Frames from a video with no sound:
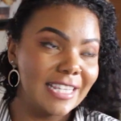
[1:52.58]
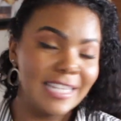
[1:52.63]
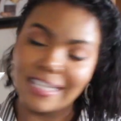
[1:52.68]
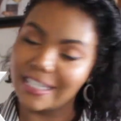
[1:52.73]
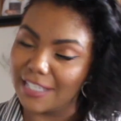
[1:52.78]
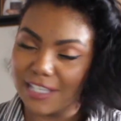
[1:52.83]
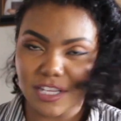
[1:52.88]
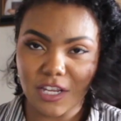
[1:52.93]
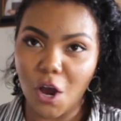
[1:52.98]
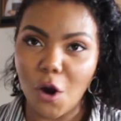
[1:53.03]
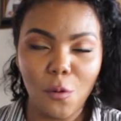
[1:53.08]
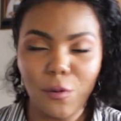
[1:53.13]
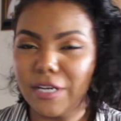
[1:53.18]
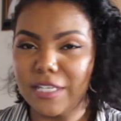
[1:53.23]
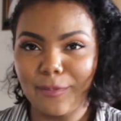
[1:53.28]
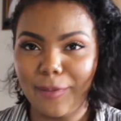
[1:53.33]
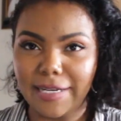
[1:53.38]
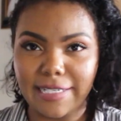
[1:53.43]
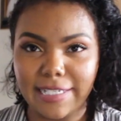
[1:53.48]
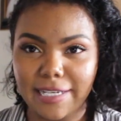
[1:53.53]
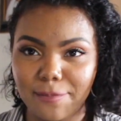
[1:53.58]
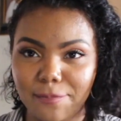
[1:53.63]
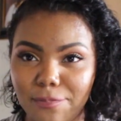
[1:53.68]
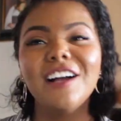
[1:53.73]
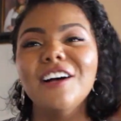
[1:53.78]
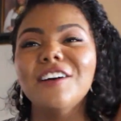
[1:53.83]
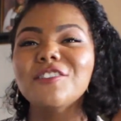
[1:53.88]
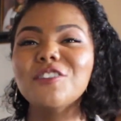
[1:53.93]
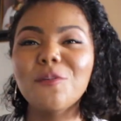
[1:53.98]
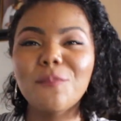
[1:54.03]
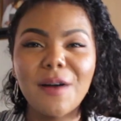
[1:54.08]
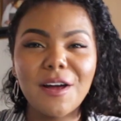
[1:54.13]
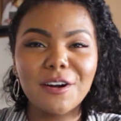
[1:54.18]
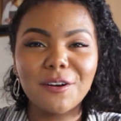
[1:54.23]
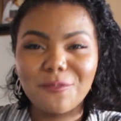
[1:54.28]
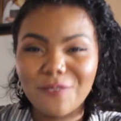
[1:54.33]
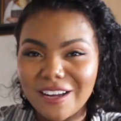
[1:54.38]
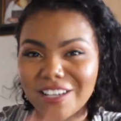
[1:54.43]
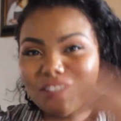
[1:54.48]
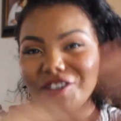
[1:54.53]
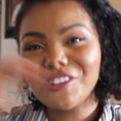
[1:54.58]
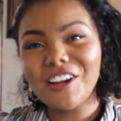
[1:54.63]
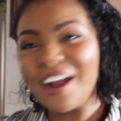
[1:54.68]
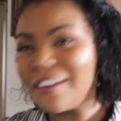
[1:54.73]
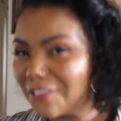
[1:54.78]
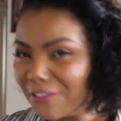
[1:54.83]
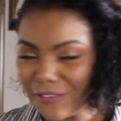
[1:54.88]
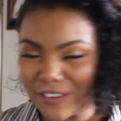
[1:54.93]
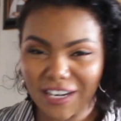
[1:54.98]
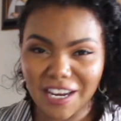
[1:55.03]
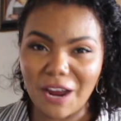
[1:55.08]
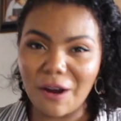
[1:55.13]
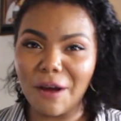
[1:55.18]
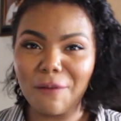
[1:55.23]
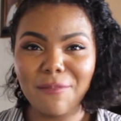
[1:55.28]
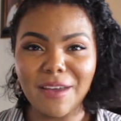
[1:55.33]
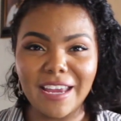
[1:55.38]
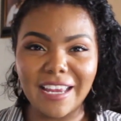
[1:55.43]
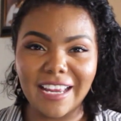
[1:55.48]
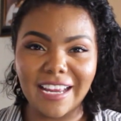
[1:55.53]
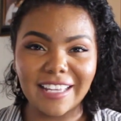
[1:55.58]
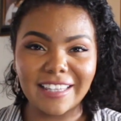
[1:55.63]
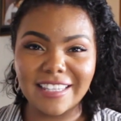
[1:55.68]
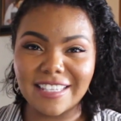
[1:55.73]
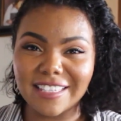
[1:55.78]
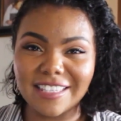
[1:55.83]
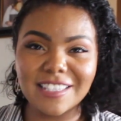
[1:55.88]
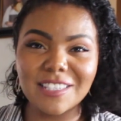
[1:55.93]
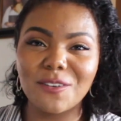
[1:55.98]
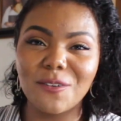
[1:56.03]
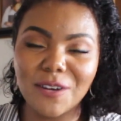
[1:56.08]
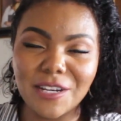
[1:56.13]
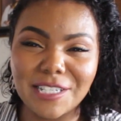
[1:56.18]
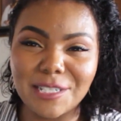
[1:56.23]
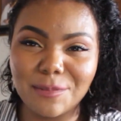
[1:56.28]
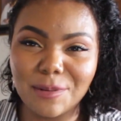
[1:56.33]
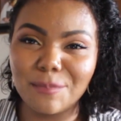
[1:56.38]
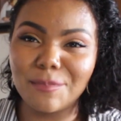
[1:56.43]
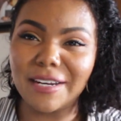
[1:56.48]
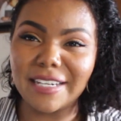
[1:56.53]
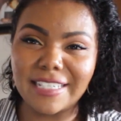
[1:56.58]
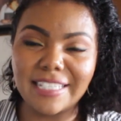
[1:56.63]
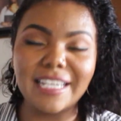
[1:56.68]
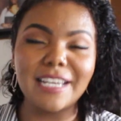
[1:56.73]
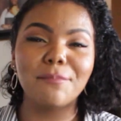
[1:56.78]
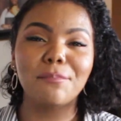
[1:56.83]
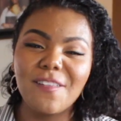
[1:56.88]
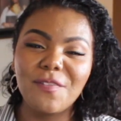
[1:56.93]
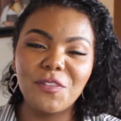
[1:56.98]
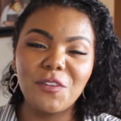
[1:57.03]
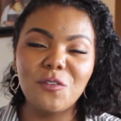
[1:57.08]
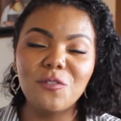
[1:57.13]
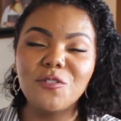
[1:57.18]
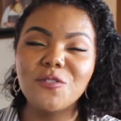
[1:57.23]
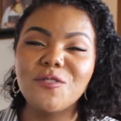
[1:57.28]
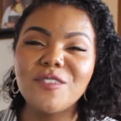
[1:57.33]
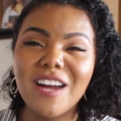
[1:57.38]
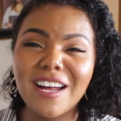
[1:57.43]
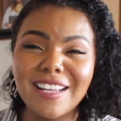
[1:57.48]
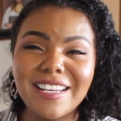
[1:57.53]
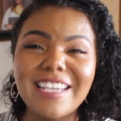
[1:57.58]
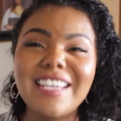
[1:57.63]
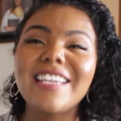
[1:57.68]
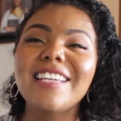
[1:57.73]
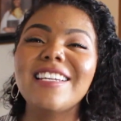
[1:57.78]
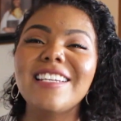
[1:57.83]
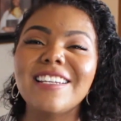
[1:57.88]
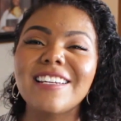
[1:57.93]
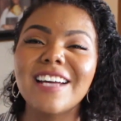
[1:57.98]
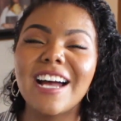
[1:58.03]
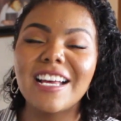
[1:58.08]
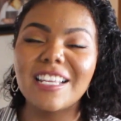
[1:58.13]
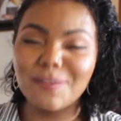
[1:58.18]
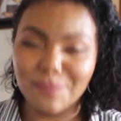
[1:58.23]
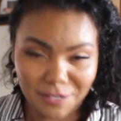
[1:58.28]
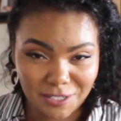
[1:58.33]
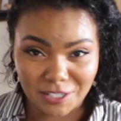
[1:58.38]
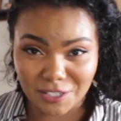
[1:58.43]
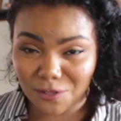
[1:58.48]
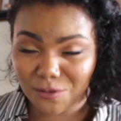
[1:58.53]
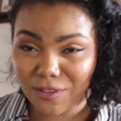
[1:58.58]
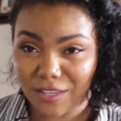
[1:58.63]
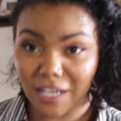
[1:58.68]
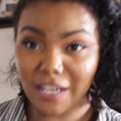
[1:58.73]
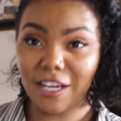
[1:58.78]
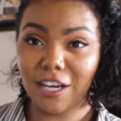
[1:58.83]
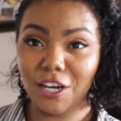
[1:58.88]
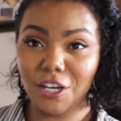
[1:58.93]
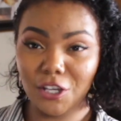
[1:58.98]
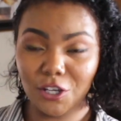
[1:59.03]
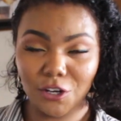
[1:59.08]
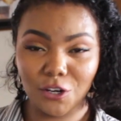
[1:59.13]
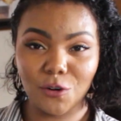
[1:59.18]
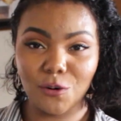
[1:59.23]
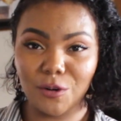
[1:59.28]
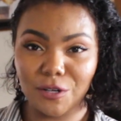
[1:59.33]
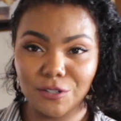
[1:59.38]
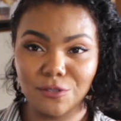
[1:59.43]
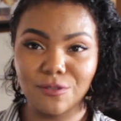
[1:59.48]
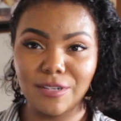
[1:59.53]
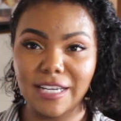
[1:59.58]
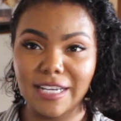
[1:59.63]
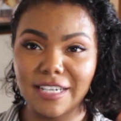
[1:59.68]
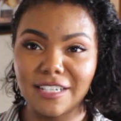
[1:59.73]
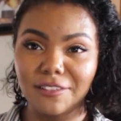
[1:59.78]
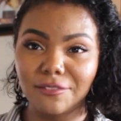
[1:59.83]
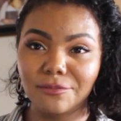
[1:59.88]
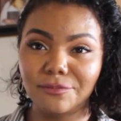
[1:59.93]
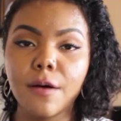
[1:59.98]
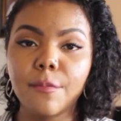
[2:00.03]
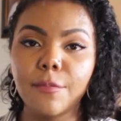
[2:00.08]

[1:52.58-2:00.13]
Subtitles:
This is always my tip. No matter what travel video I'm making, this is going to be my tip. You do not need as much as you think you're going to need.